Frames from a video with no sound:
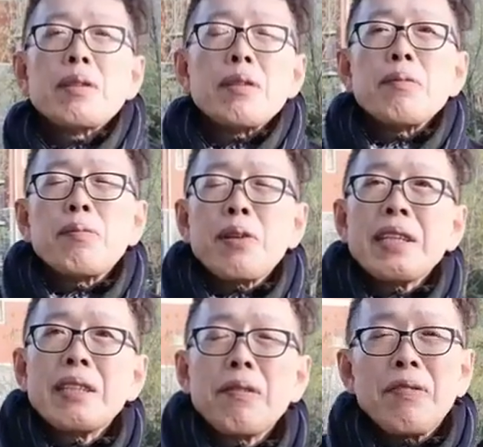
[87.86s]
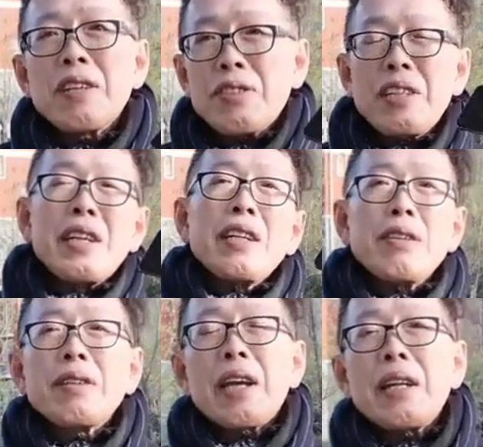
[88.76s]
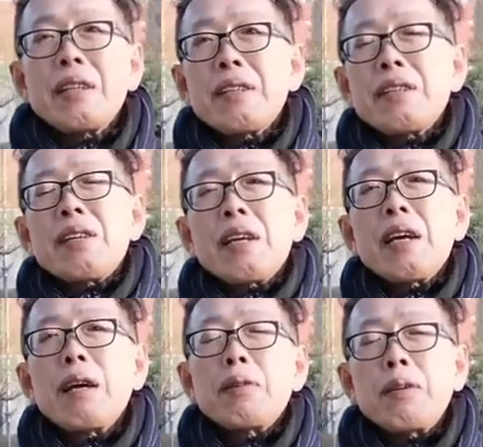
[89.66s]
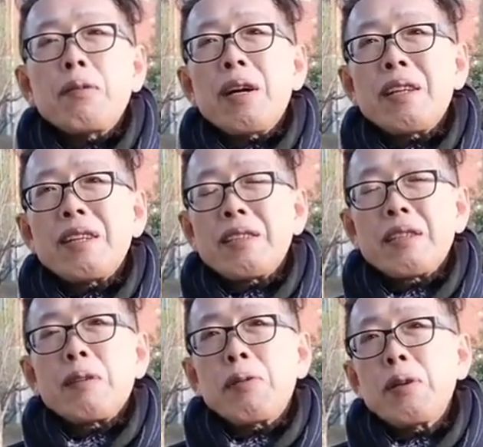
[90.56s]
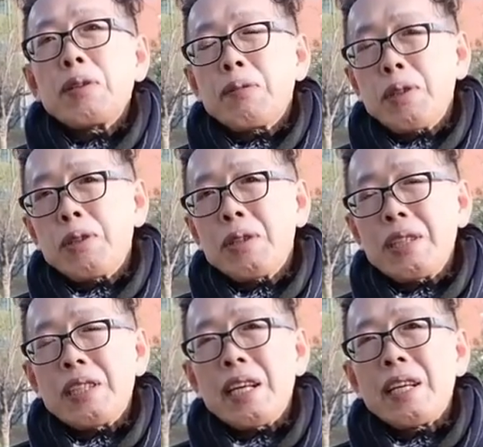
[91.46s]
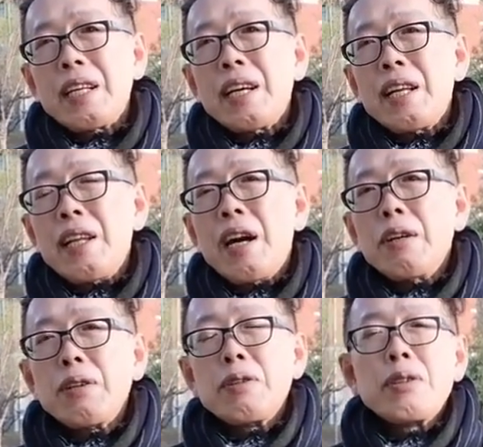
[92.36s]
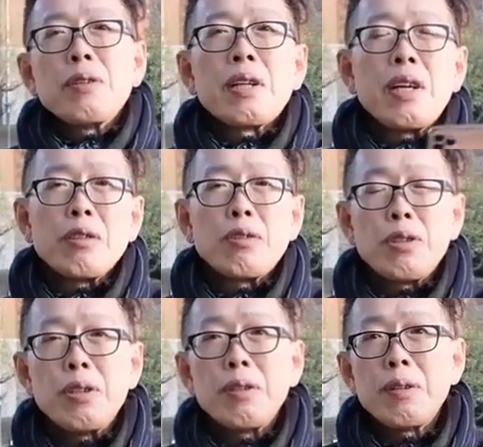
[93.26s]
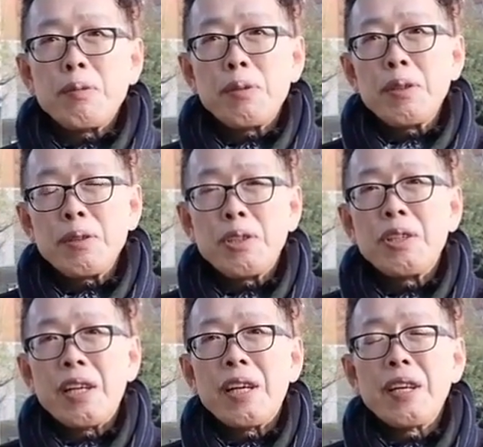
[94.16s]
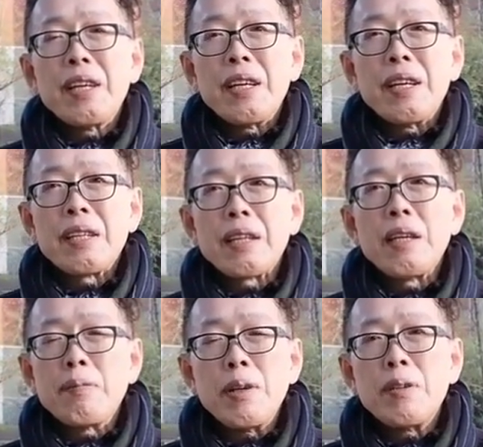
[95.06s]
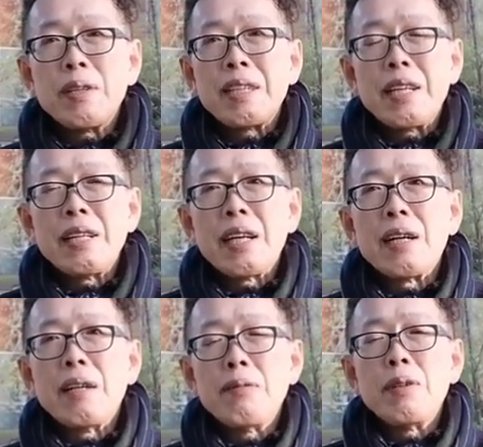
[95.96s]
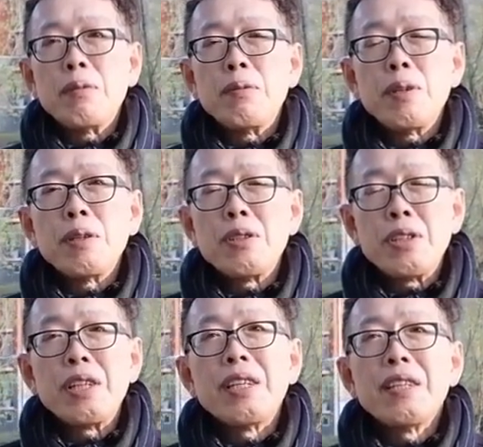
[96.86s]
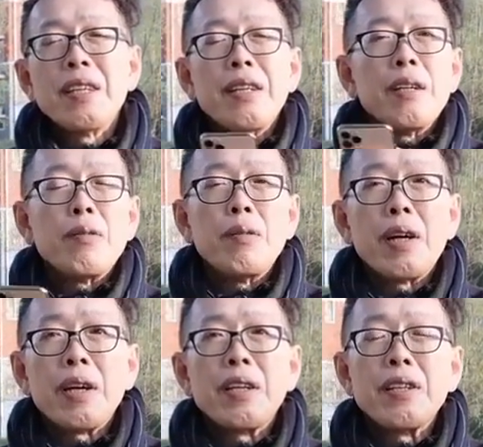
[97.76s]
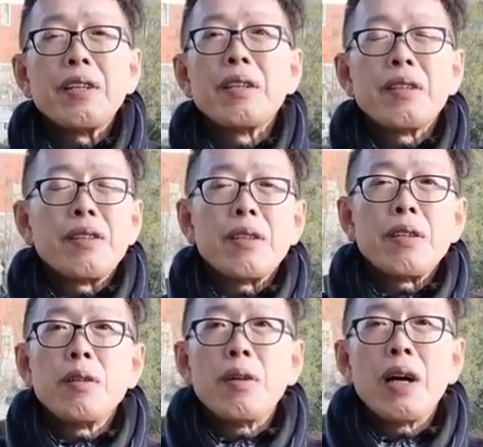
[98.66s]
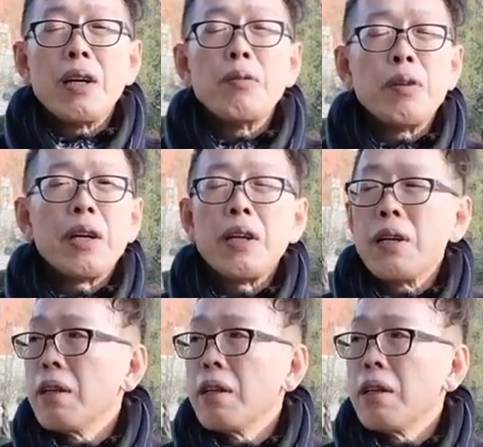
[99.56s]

most impressive function that you can have a wireless support of the joystick that allow you to control the wheelchair and keep all the data of the wheelchair while you are away